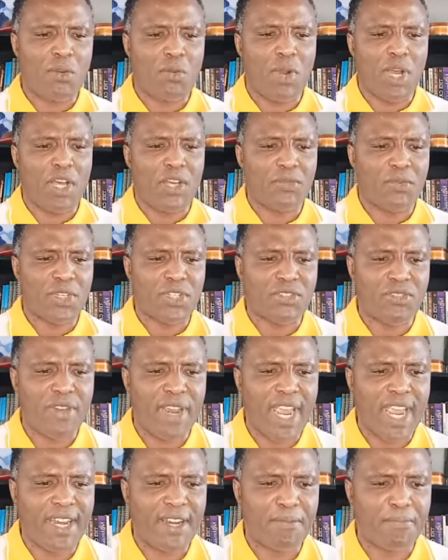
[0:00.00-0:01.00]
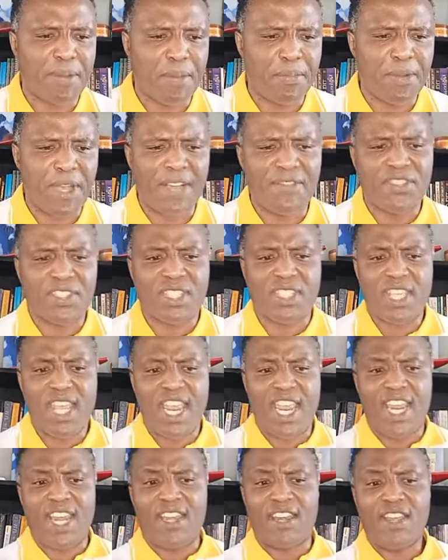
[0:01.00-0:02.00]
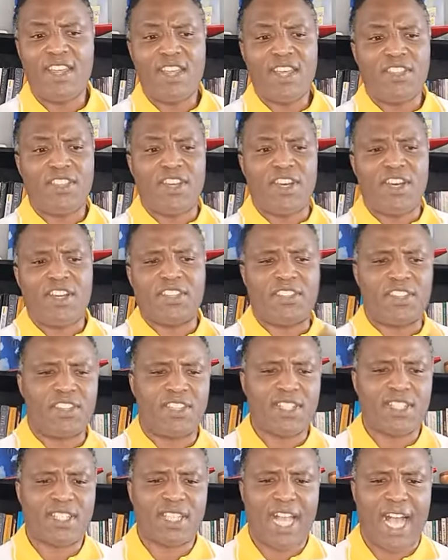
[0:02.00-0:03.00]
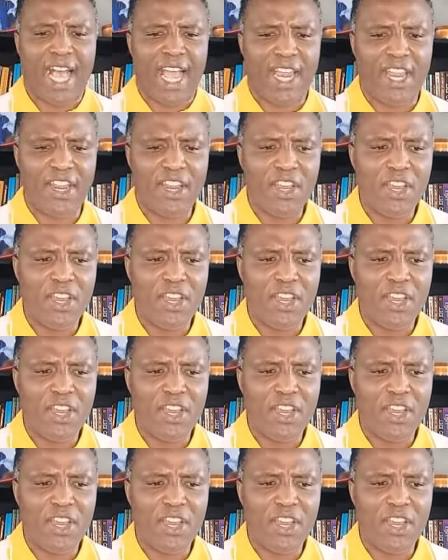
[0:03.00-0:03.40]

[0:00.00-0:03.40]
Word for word: the world was created, people have seen the earth and the sky.